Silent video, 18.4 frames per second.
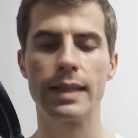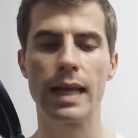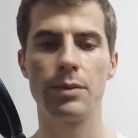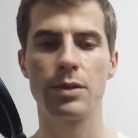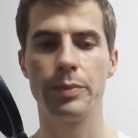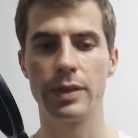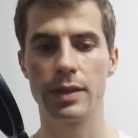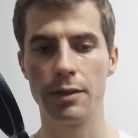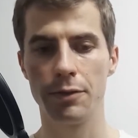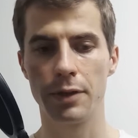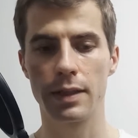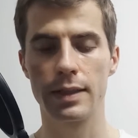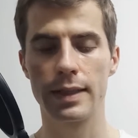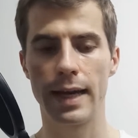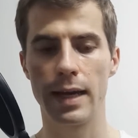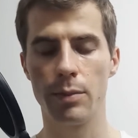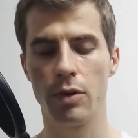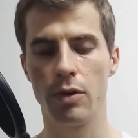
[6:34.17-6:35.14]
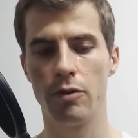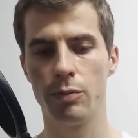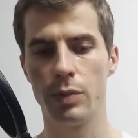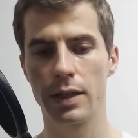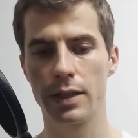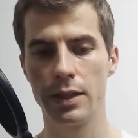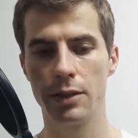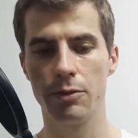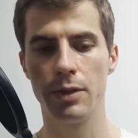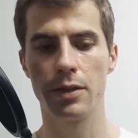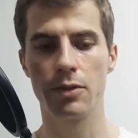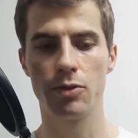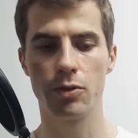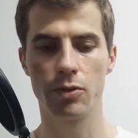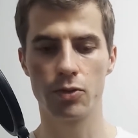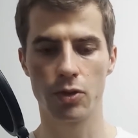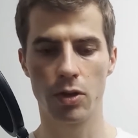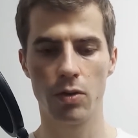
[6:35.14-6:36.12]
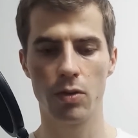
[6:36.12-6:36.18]
some specific type of bacteria
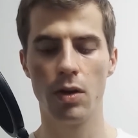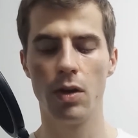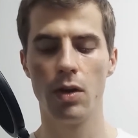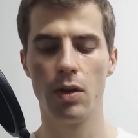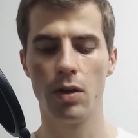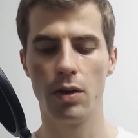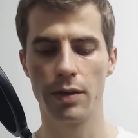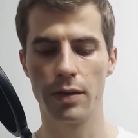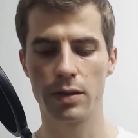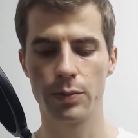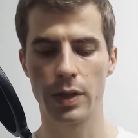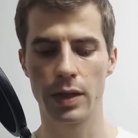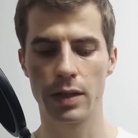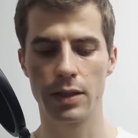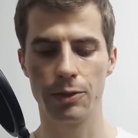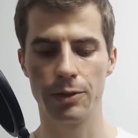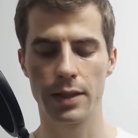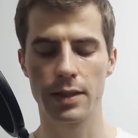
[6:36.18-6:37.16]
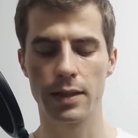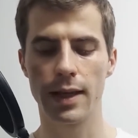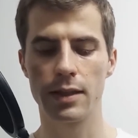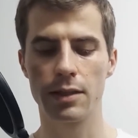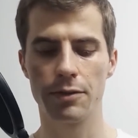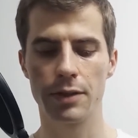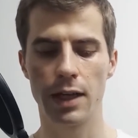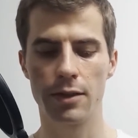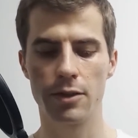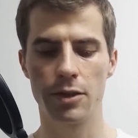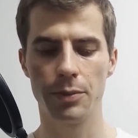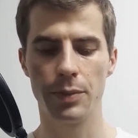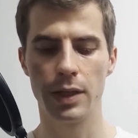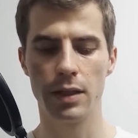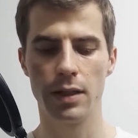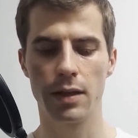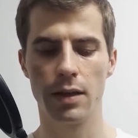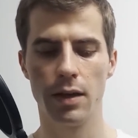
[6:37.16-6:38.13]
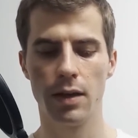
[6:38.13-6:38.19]
to grow on this bacteria. Selective culture
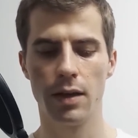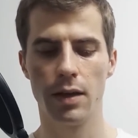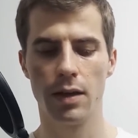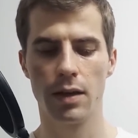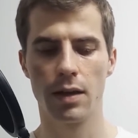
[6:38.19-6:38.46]
media